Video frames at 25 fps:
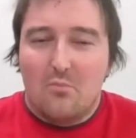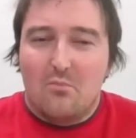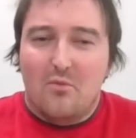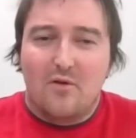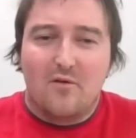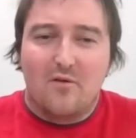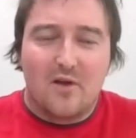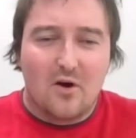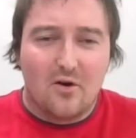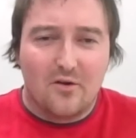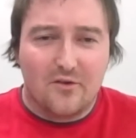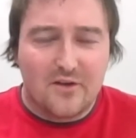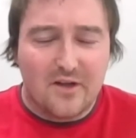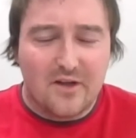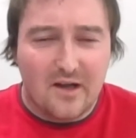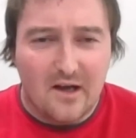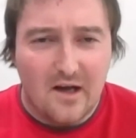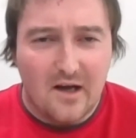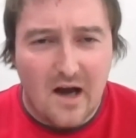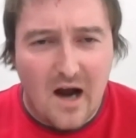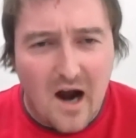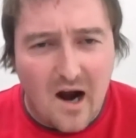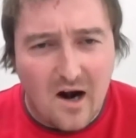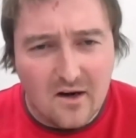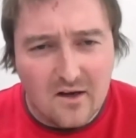Moving on
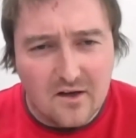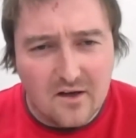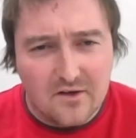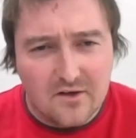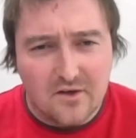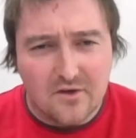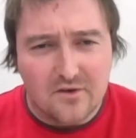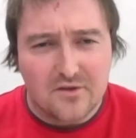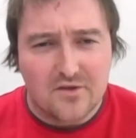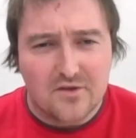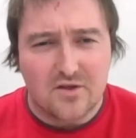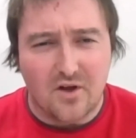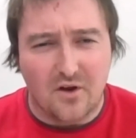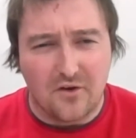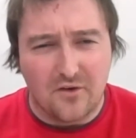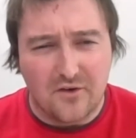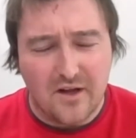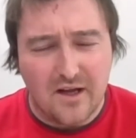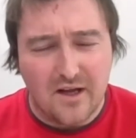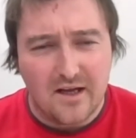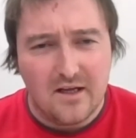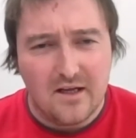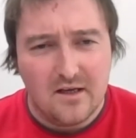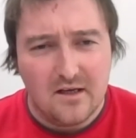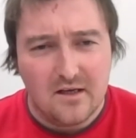to Ireland on
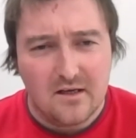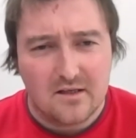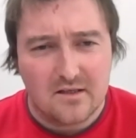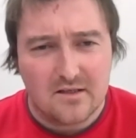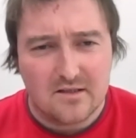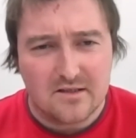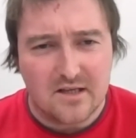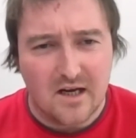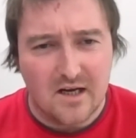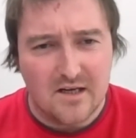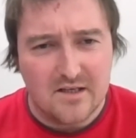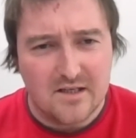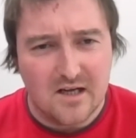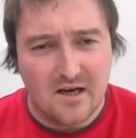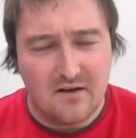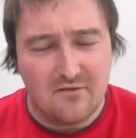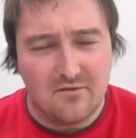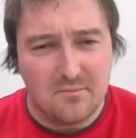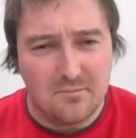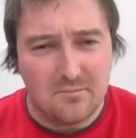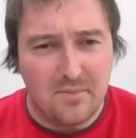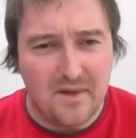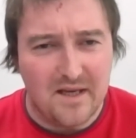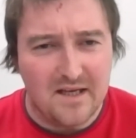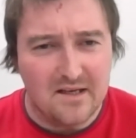Sunday, side you
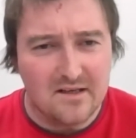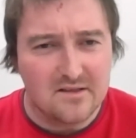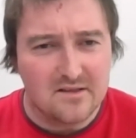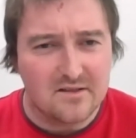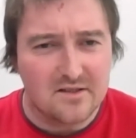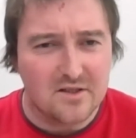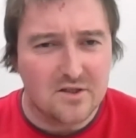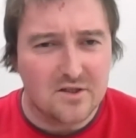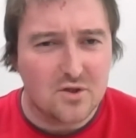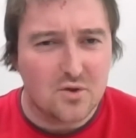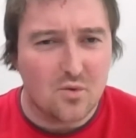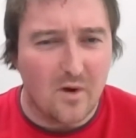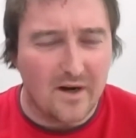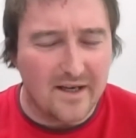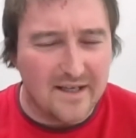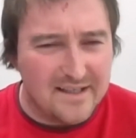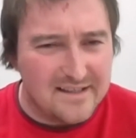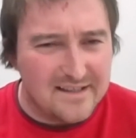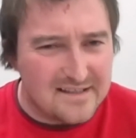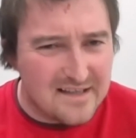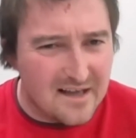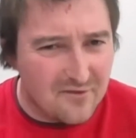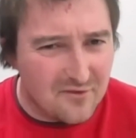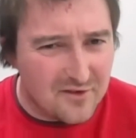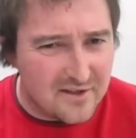haven't beaten since
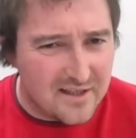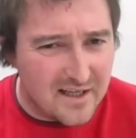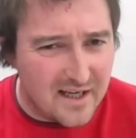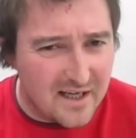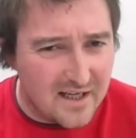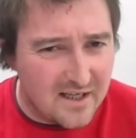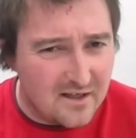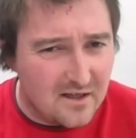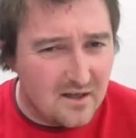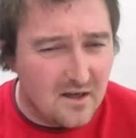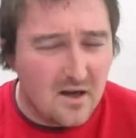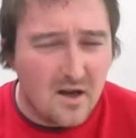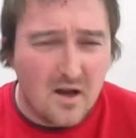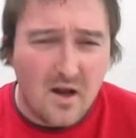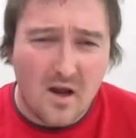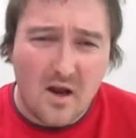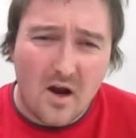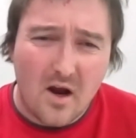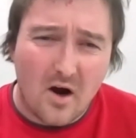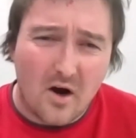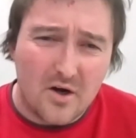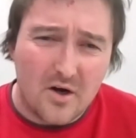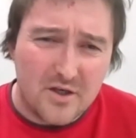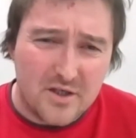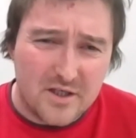2017.
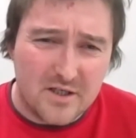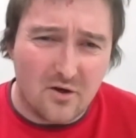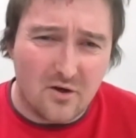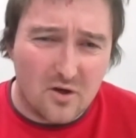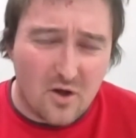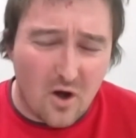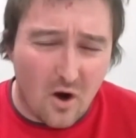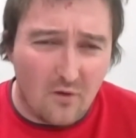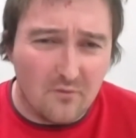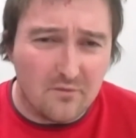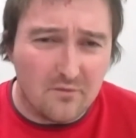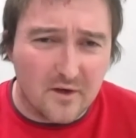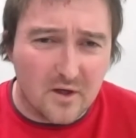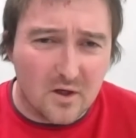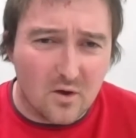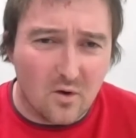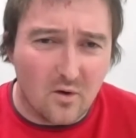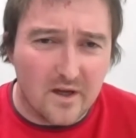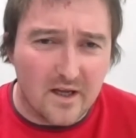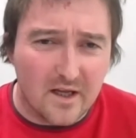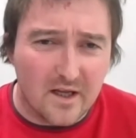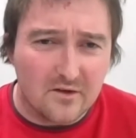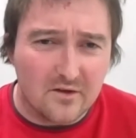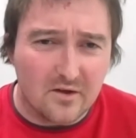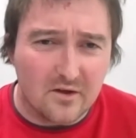Are you still confident
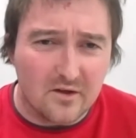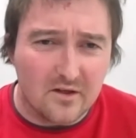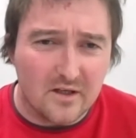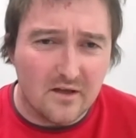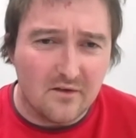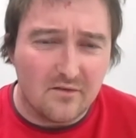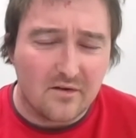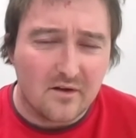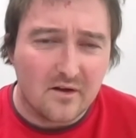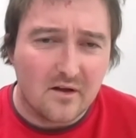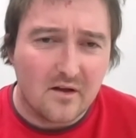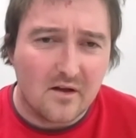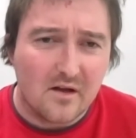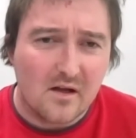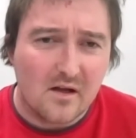going into it, Dave?